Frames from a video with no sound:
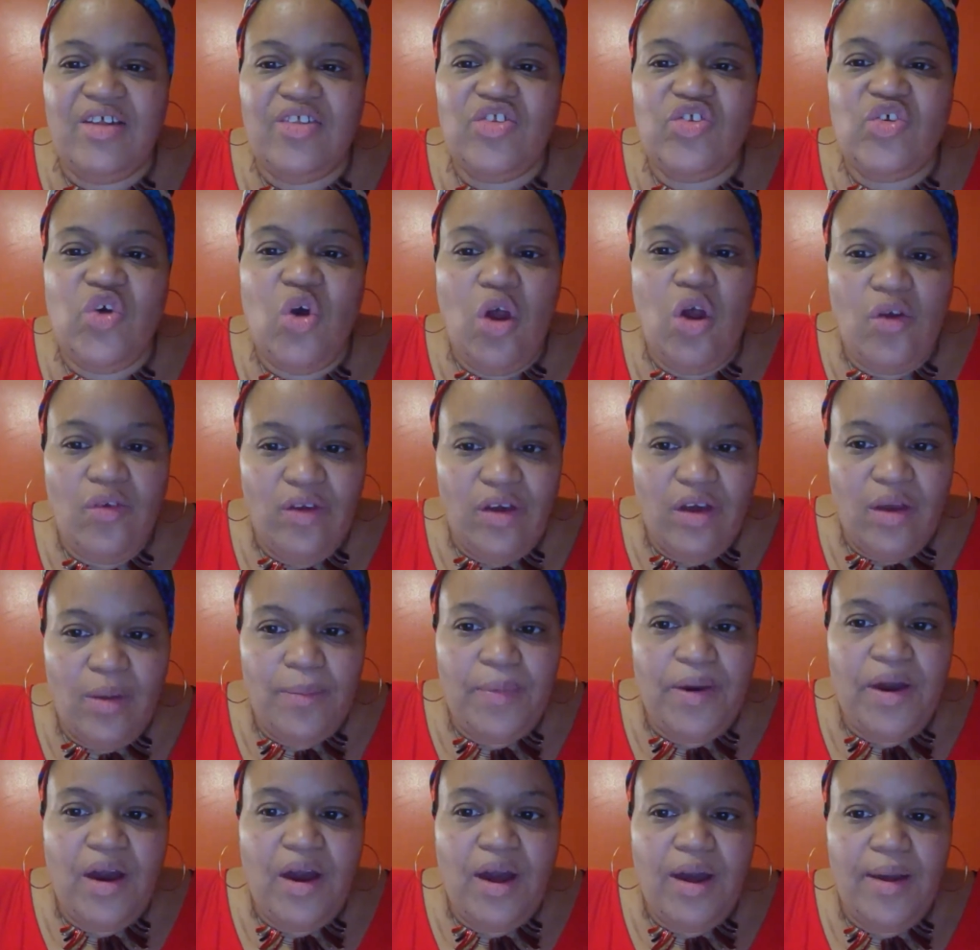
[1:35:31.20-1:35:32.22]
Torah
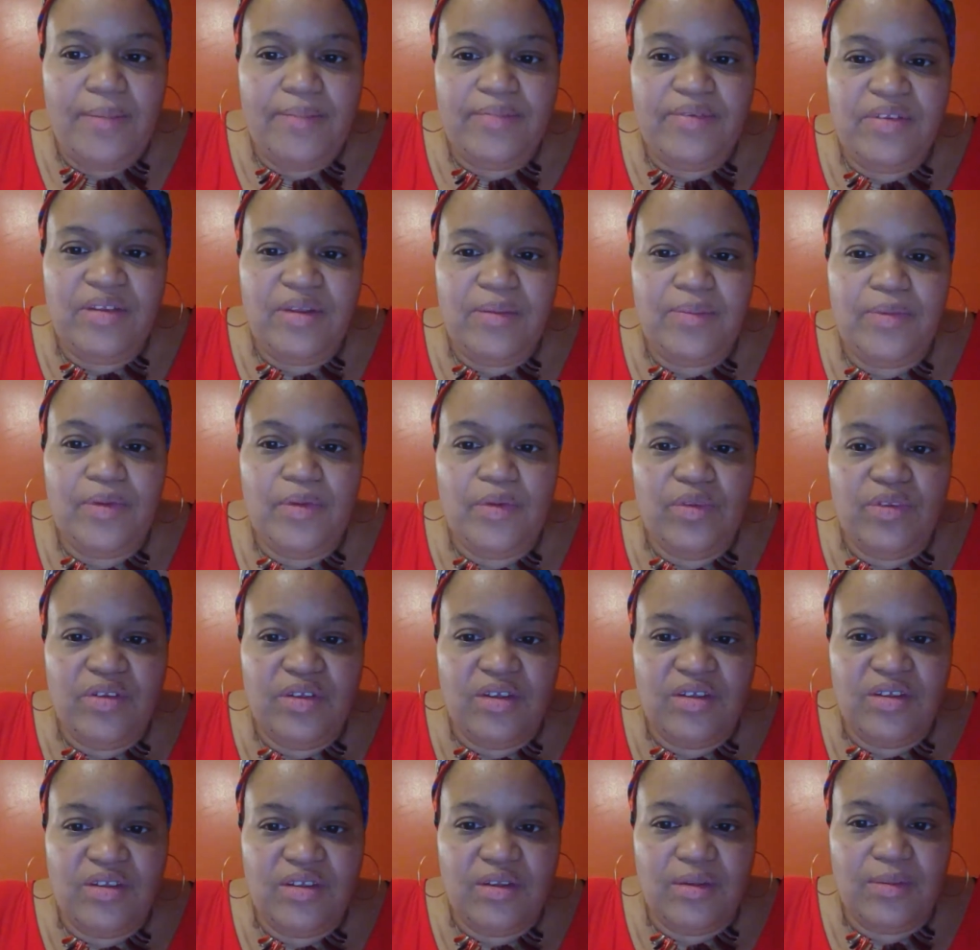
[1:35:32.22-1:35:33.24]
becomes the immune
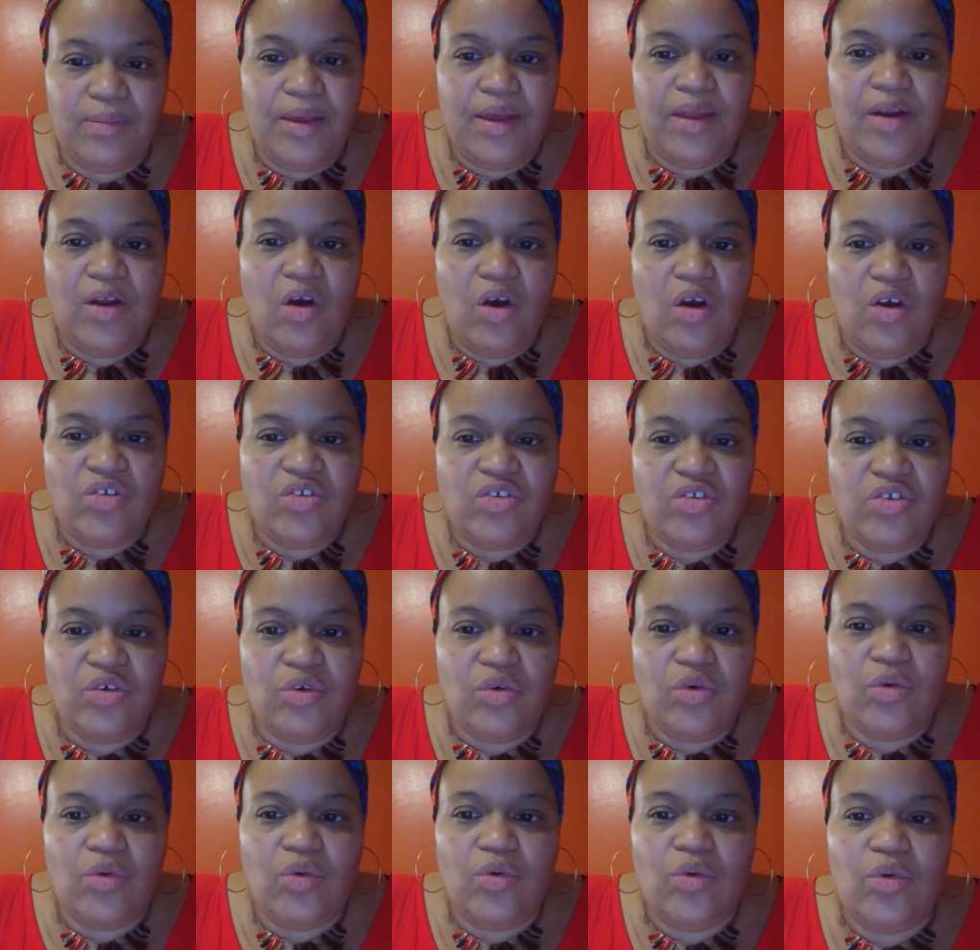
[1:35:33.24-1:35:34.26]
system and
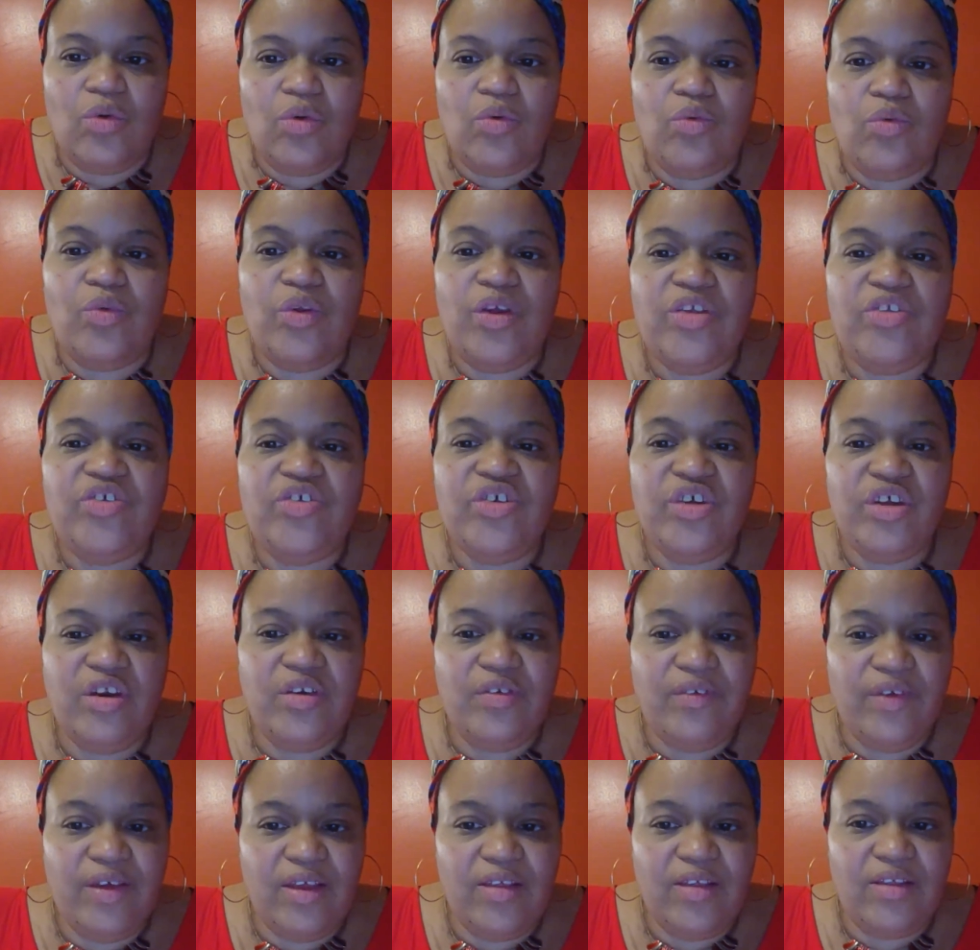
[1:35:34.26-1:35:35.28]
also
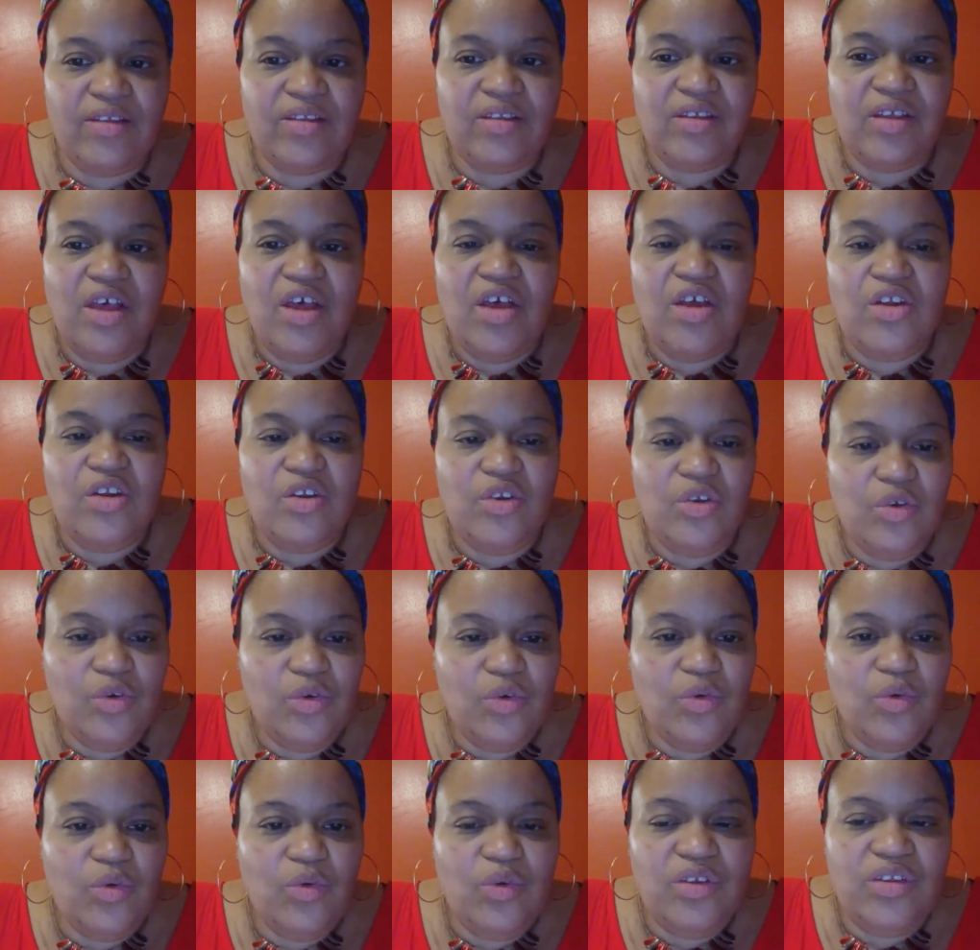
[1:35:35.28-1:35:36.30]
regenerates
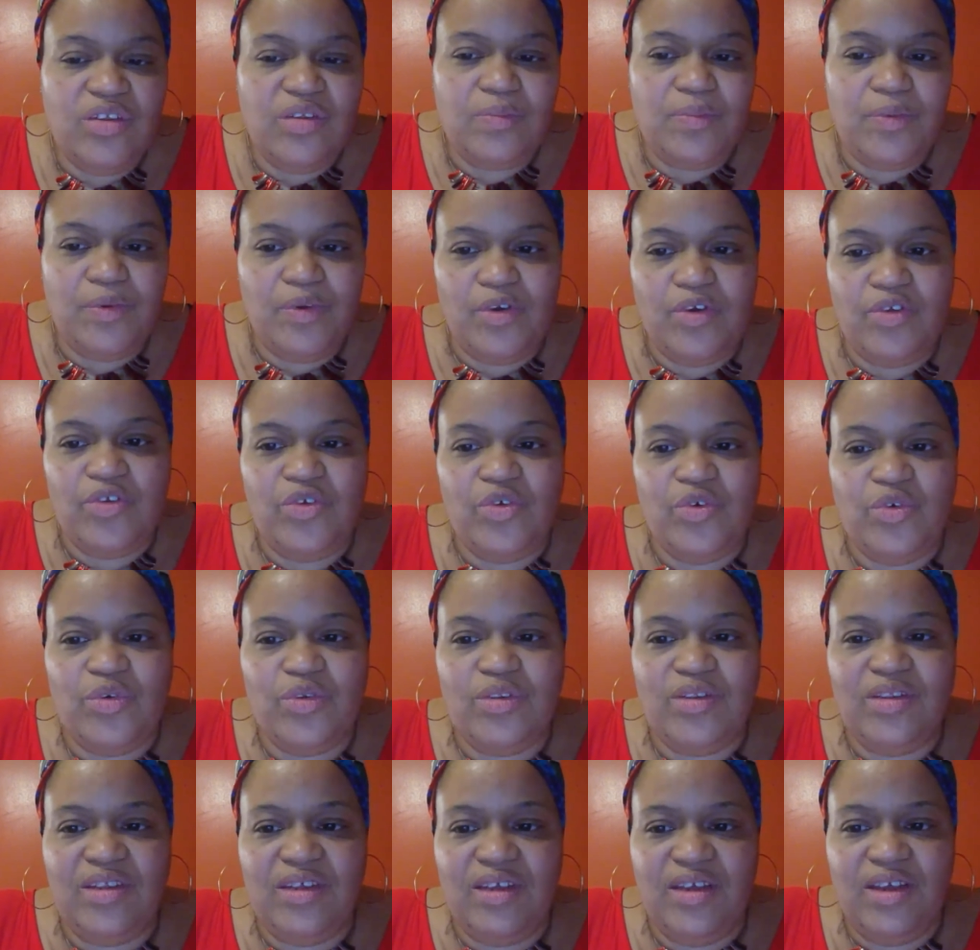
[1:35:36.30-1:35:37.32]
new spiritual
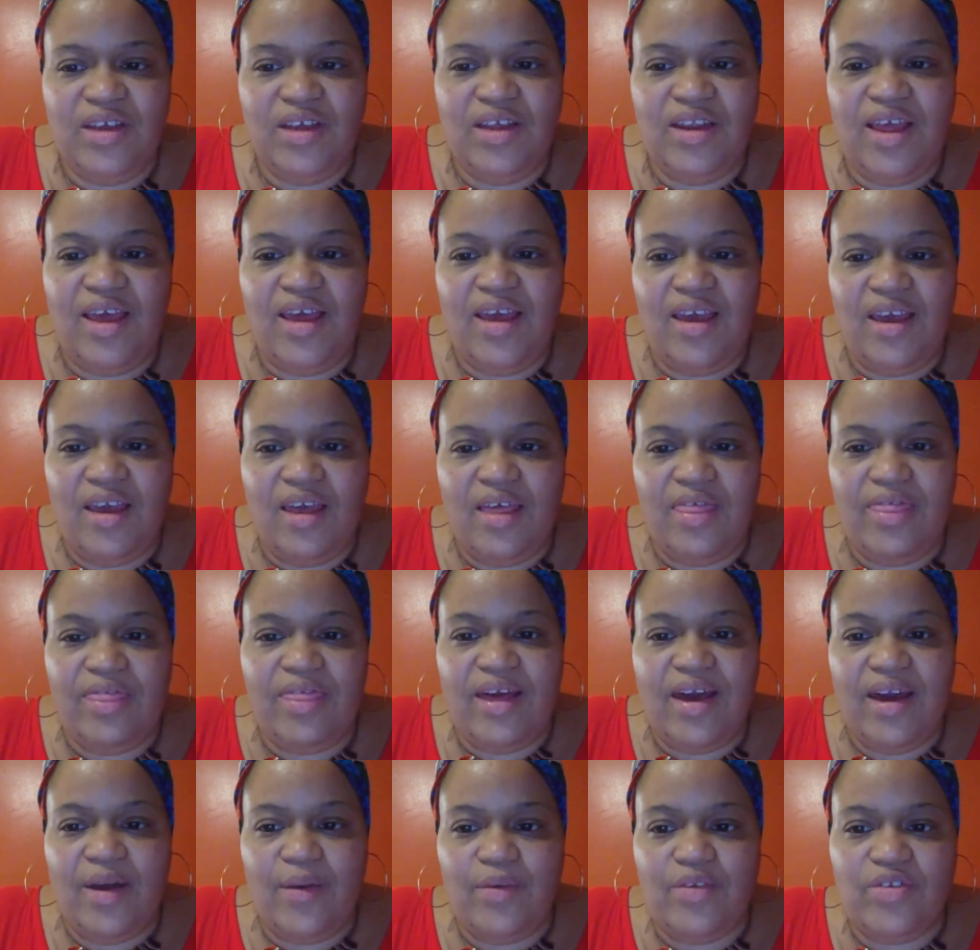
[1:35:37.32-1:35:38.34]
DNA.
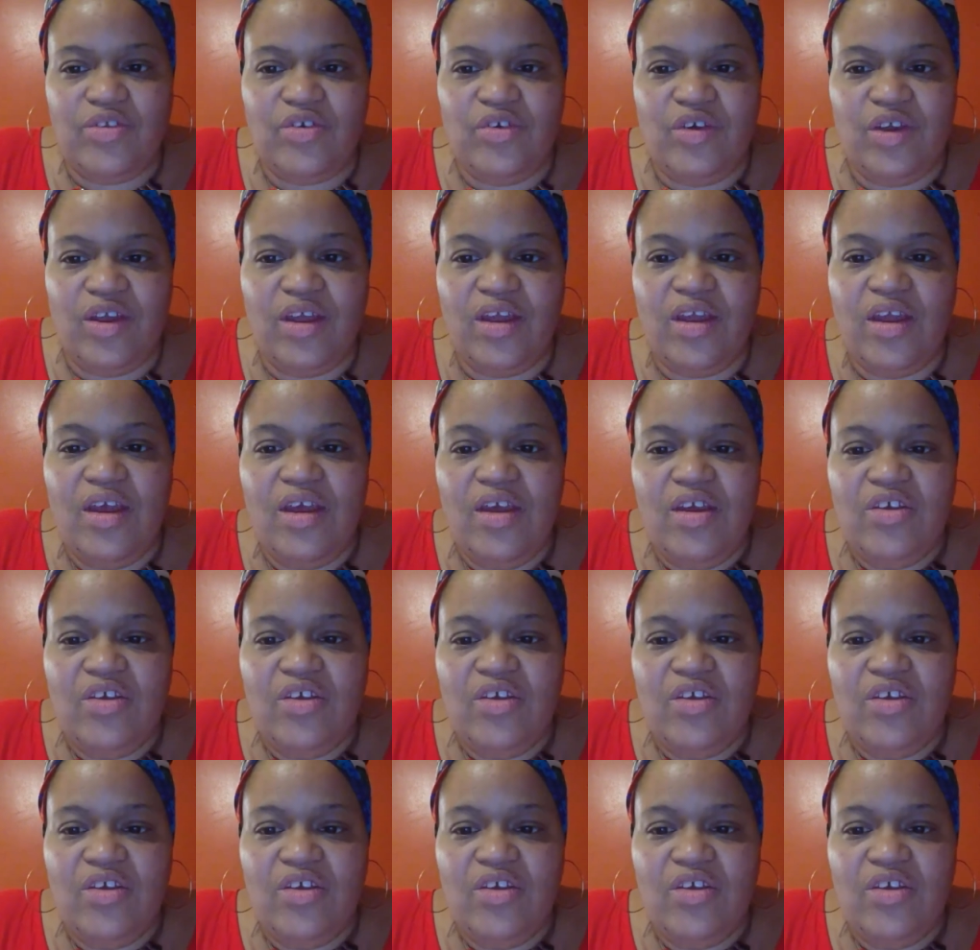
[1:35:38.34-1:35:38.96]
That was great.